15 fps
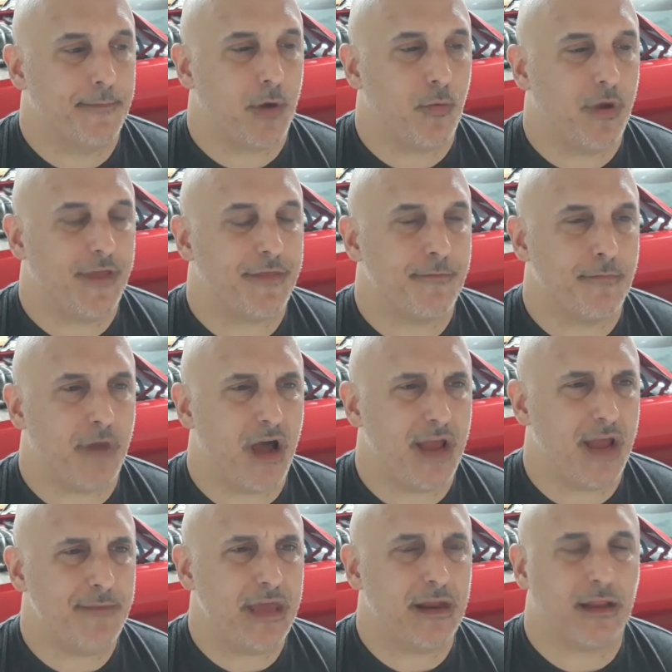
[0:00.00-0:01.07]
With mine
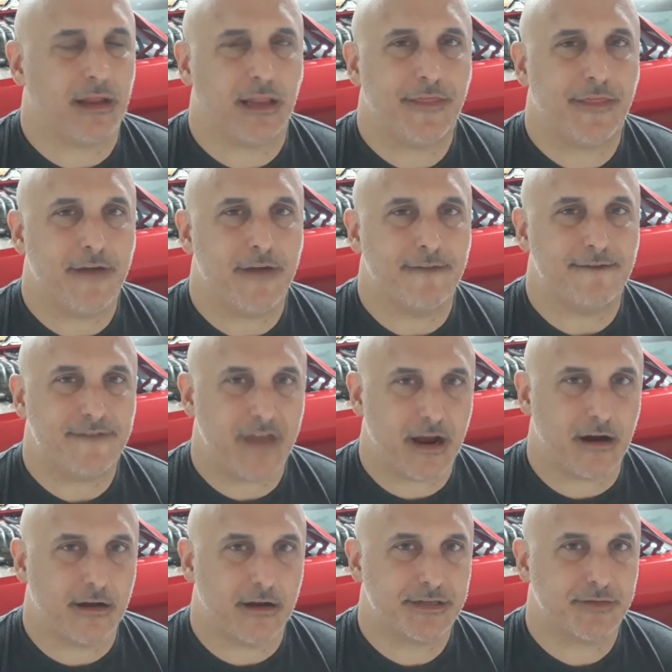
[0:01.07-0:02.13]
being a lithium
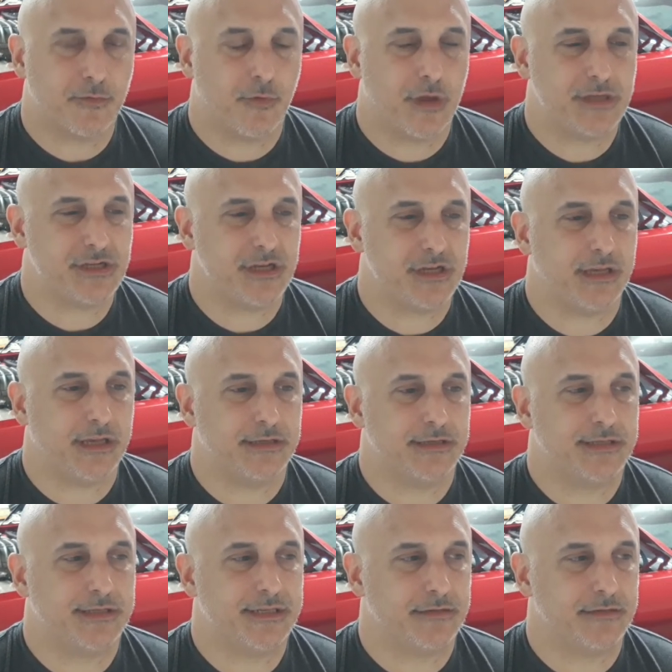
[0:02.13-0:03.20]
ferrous, which
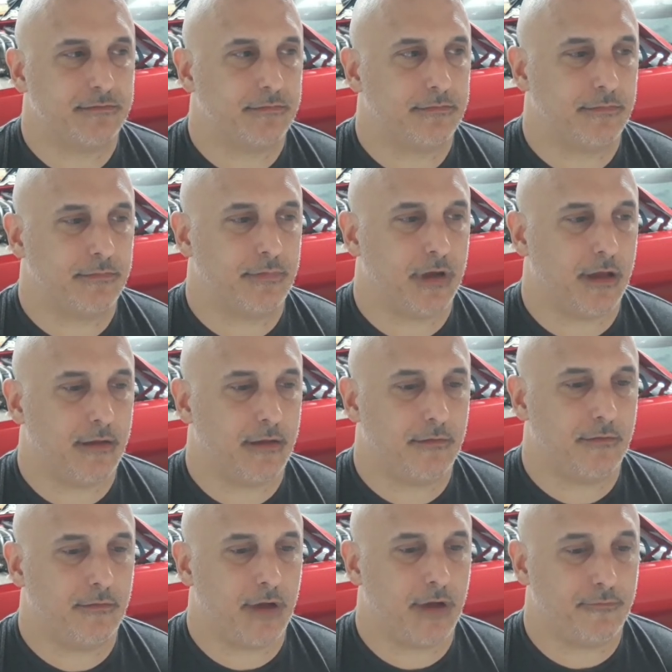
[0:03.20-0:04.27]
is
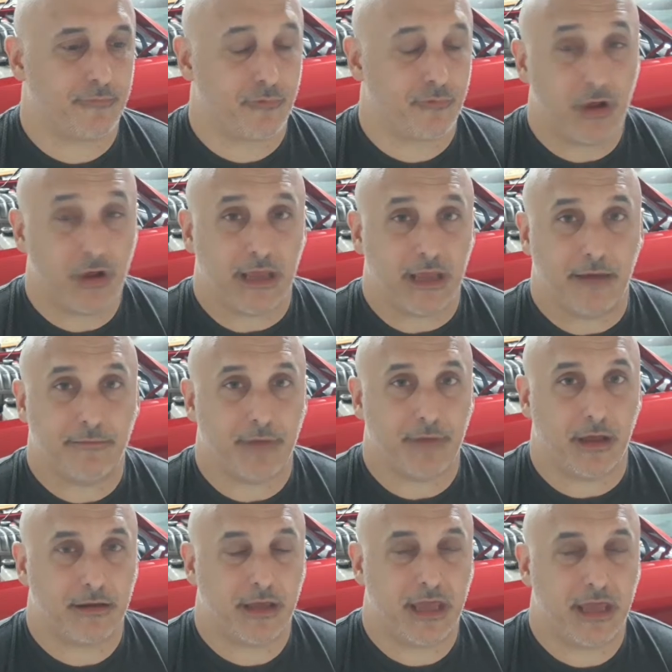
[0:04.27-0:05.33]
really a
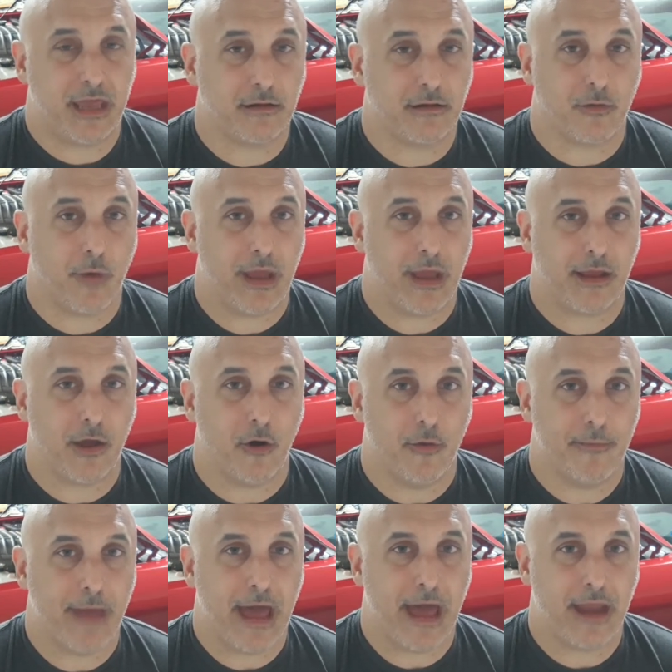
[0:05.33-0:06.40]
killer way to go
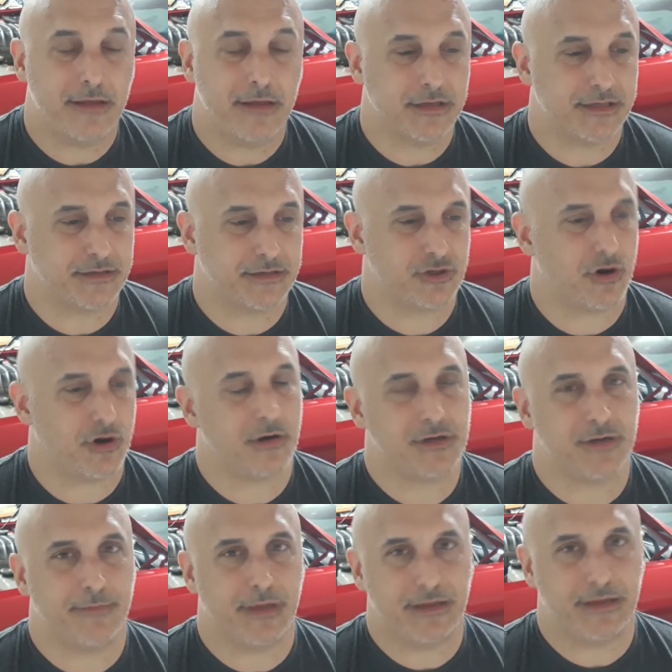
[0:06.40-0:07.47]
about it. You just charge
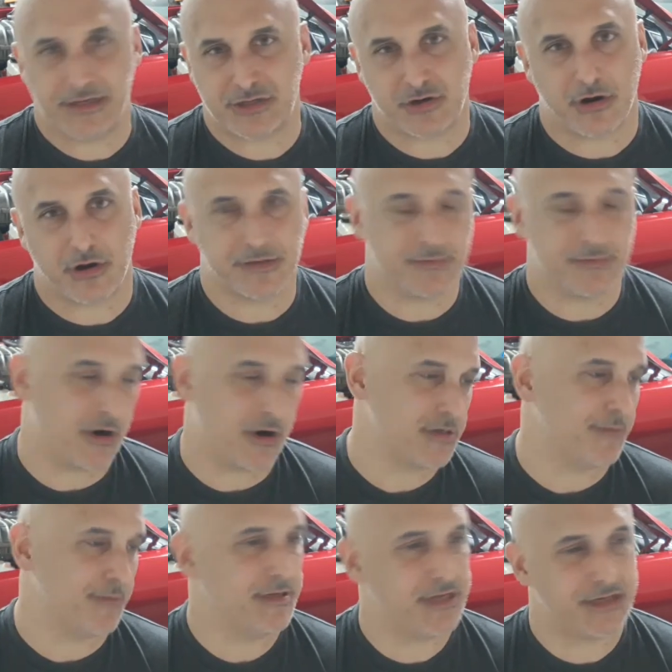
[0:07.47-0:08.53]
them and discharge them, charge them
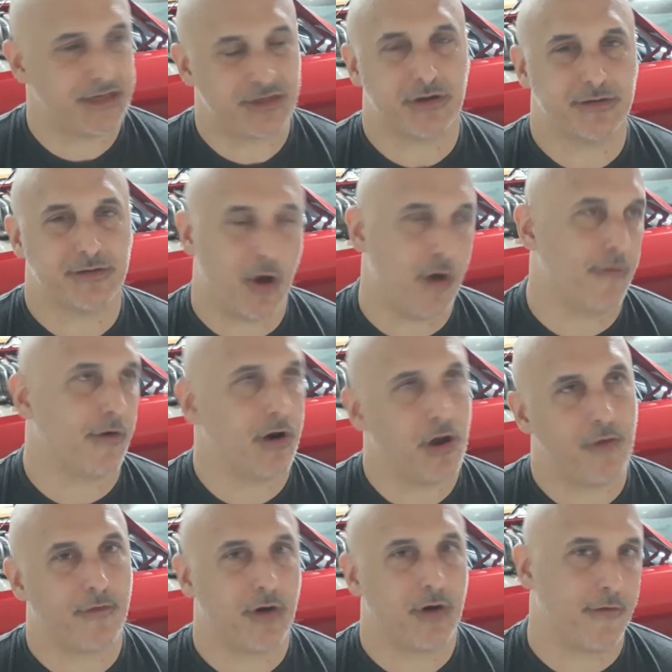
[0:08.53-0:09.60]
and discharge them over and
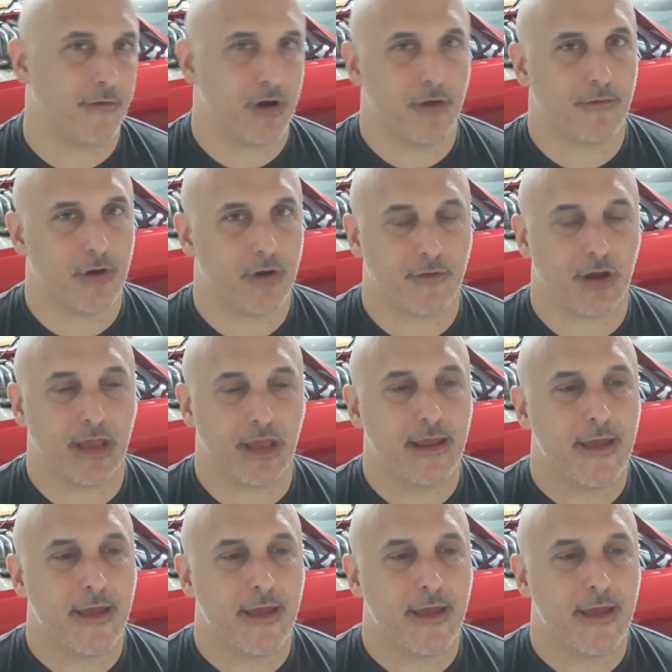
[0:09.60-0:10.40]
over and over and over and over again.